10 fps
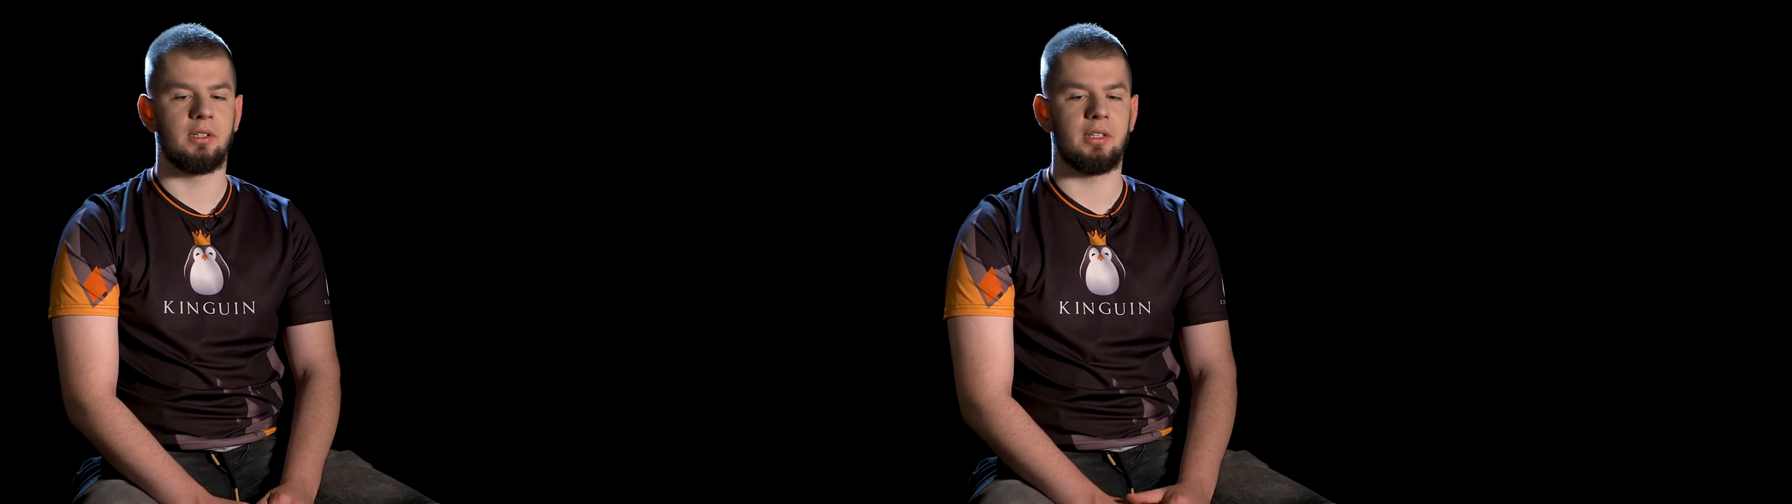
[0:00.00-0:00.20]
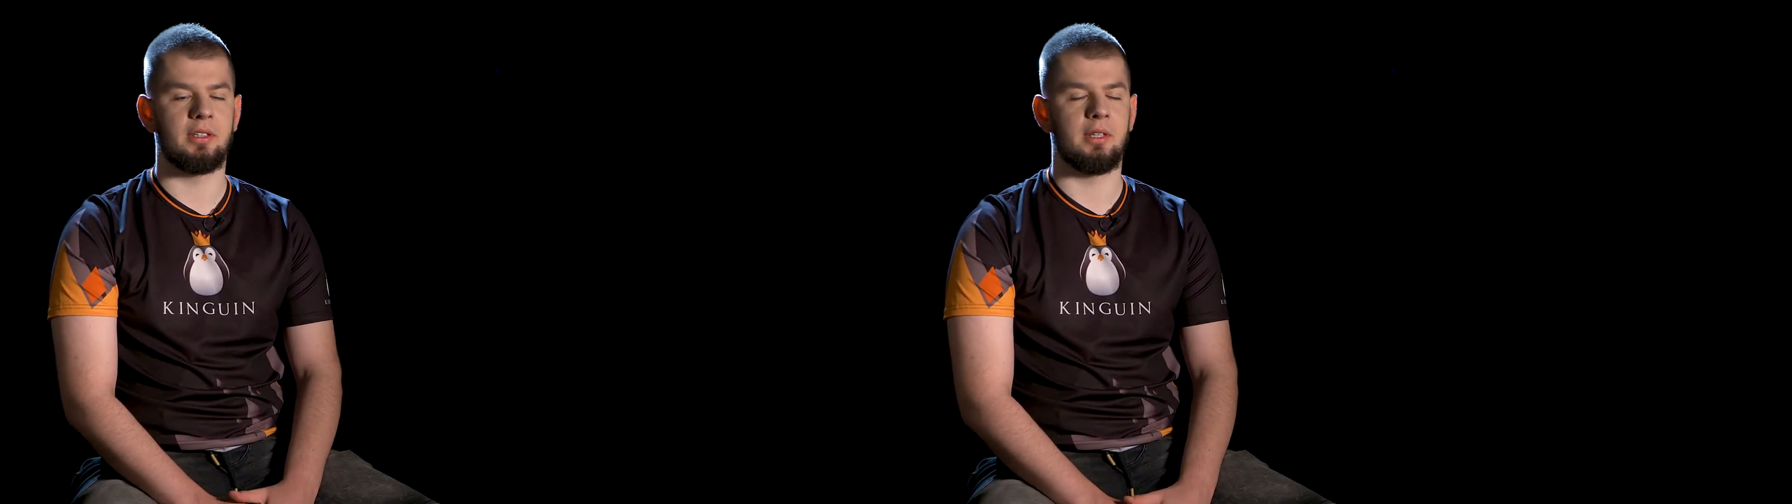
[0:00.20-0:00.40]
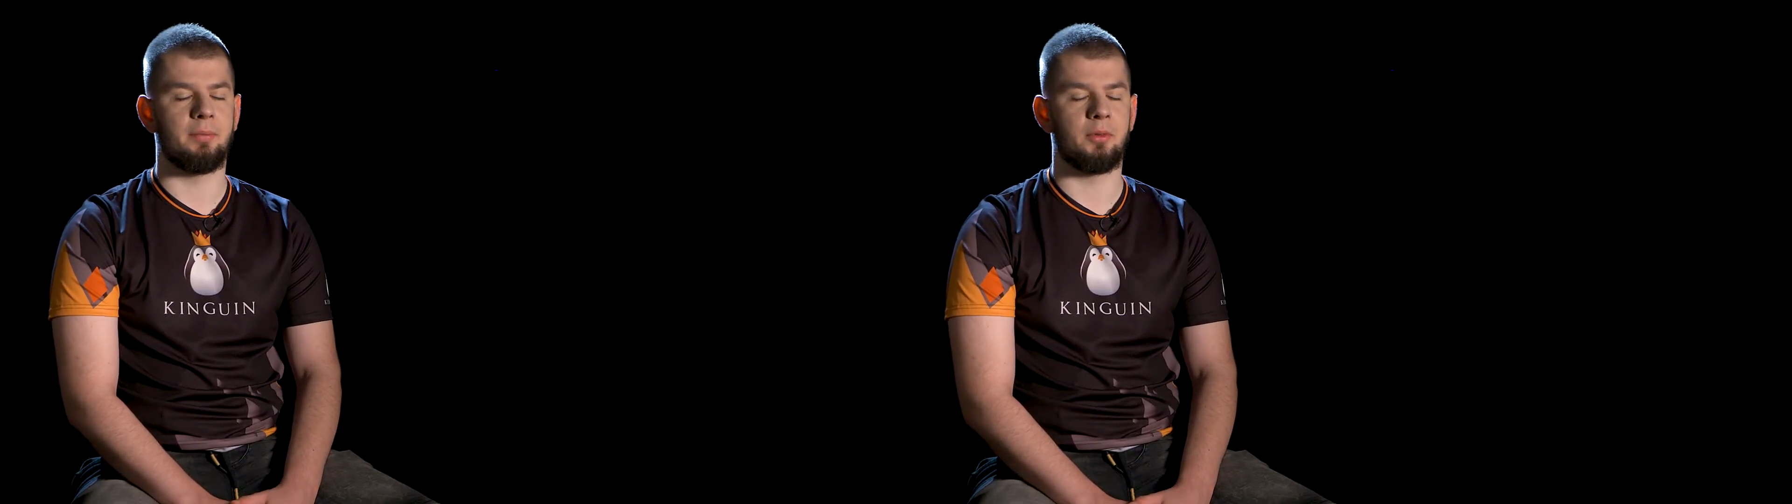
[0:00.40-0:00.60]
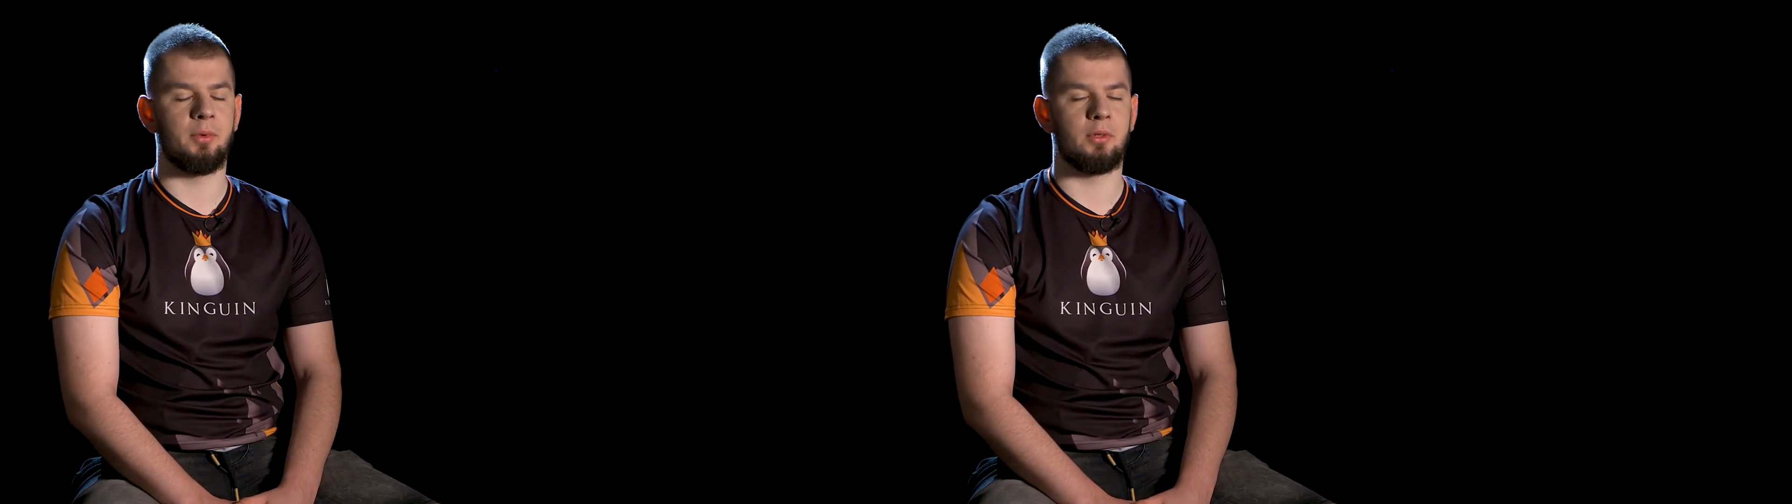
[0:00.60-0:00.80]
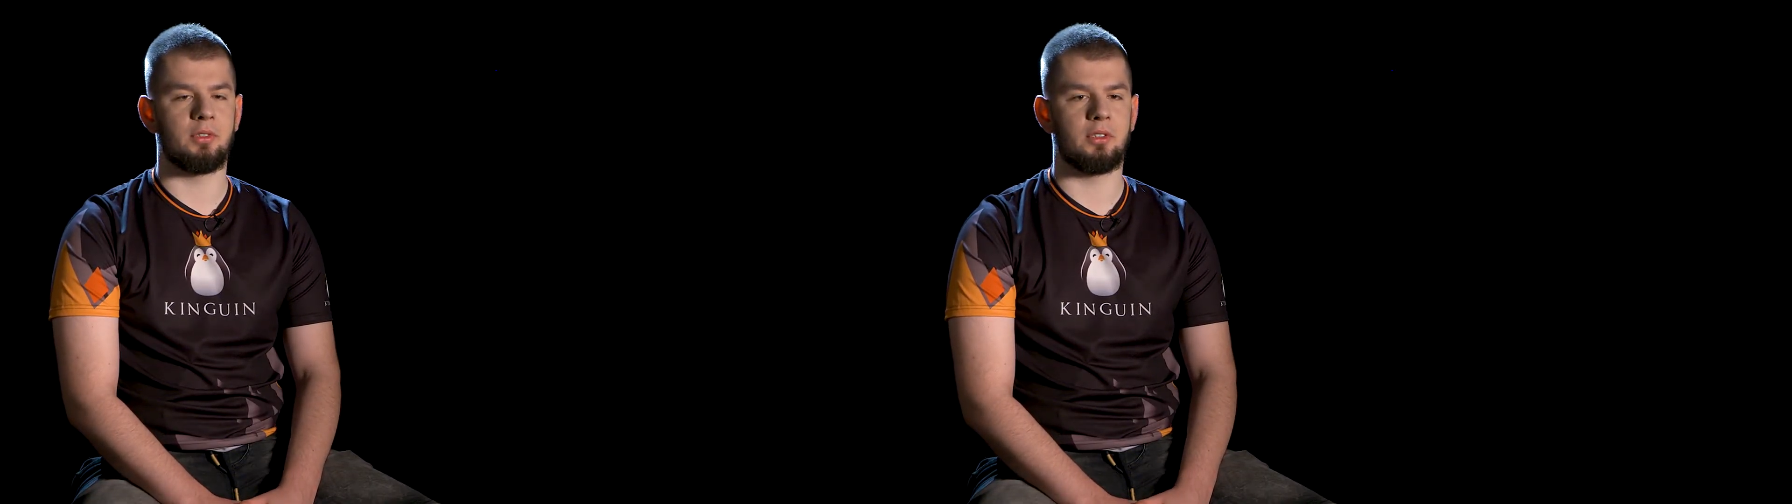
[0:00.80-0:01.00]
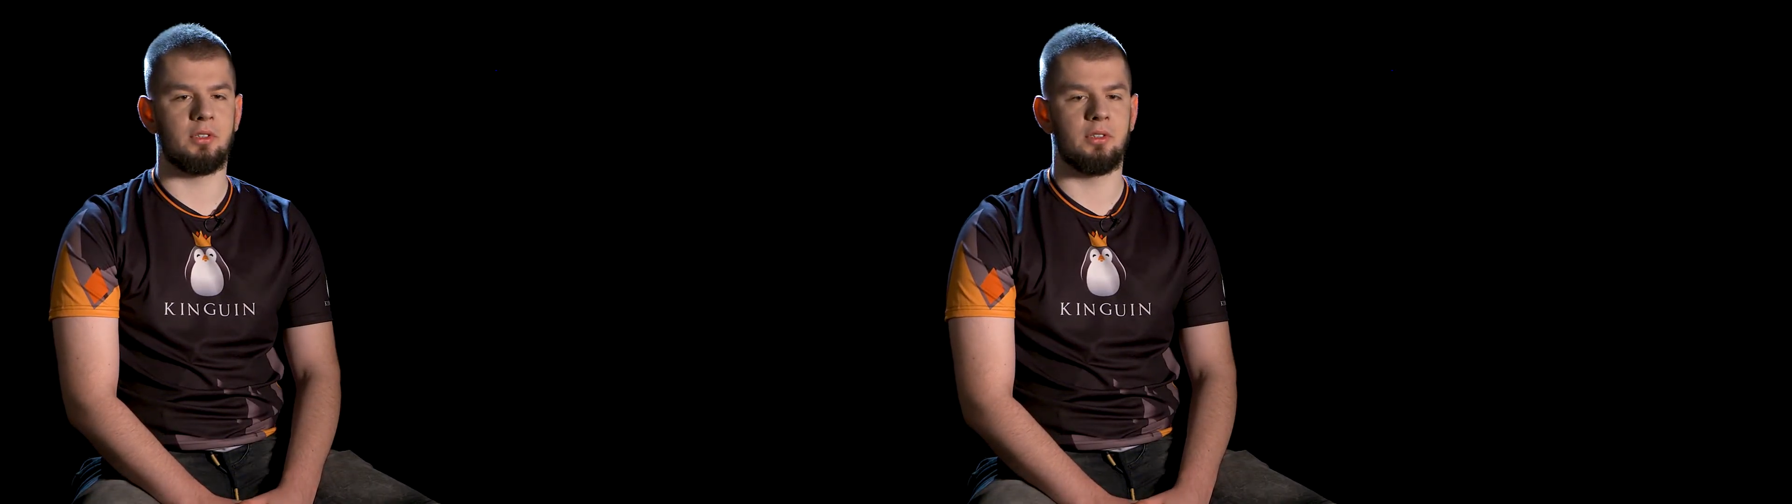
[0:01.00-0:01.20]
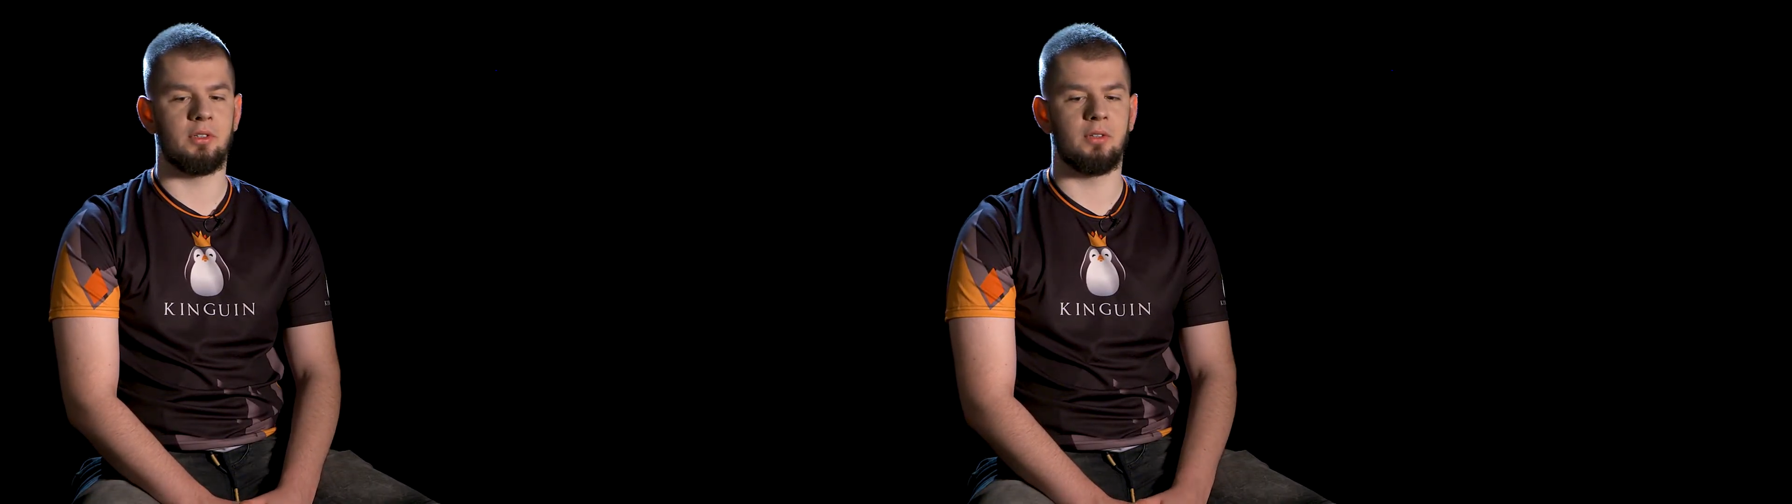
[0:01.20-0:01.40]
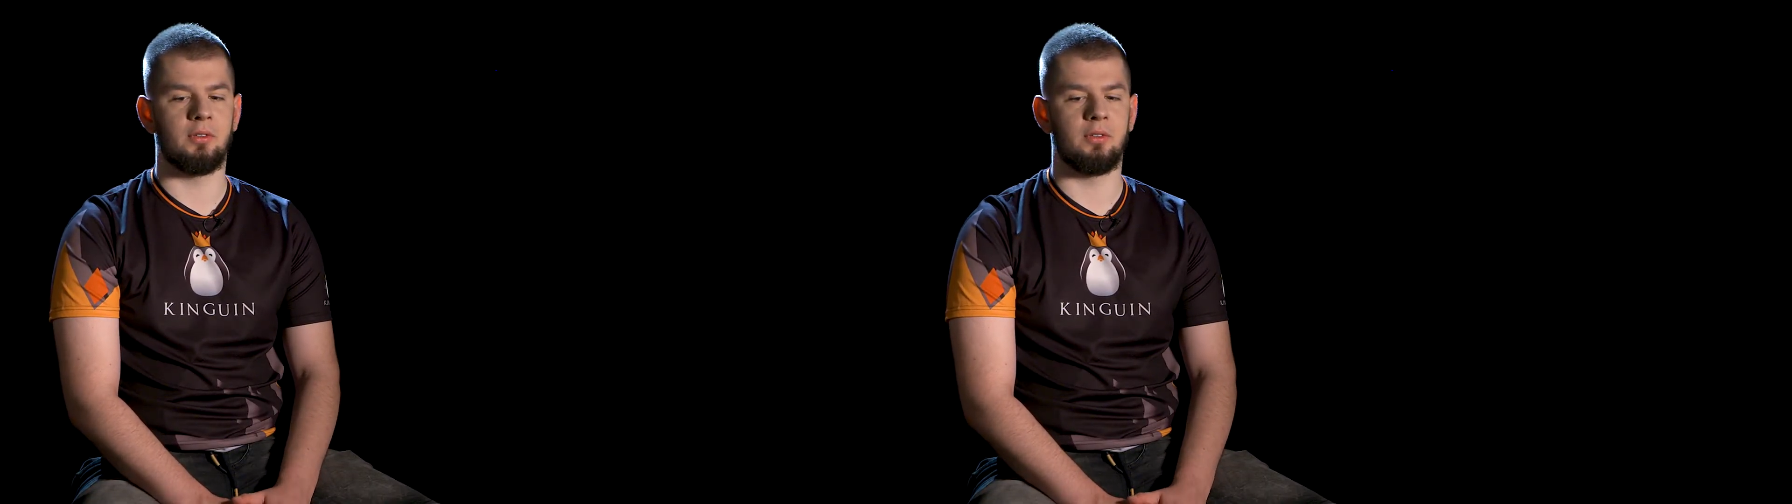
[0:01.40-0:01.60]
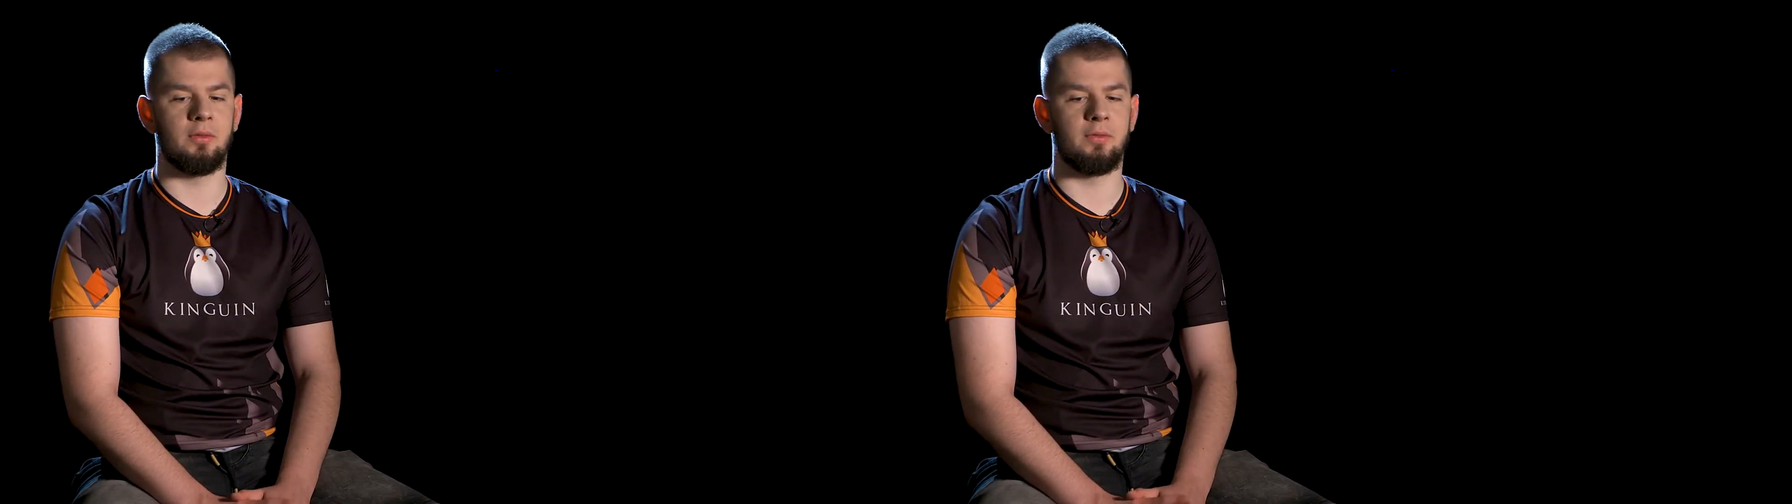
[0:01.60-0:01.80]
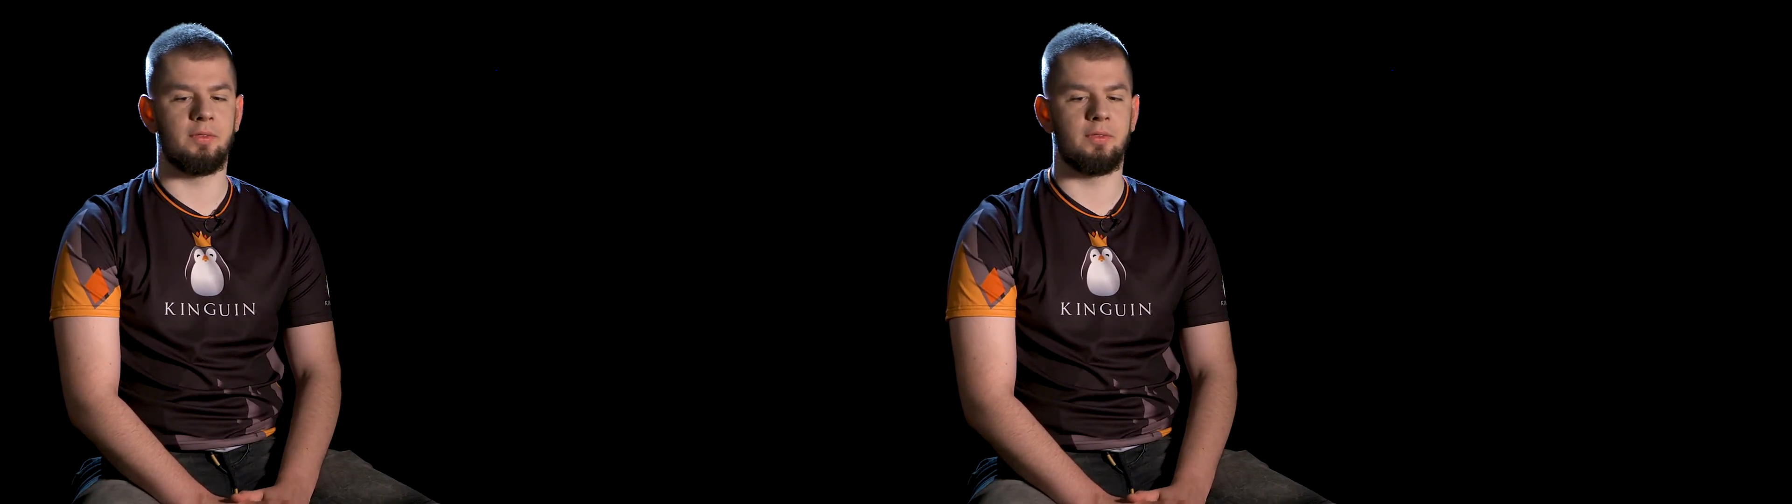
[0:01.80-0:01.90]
get the promotion on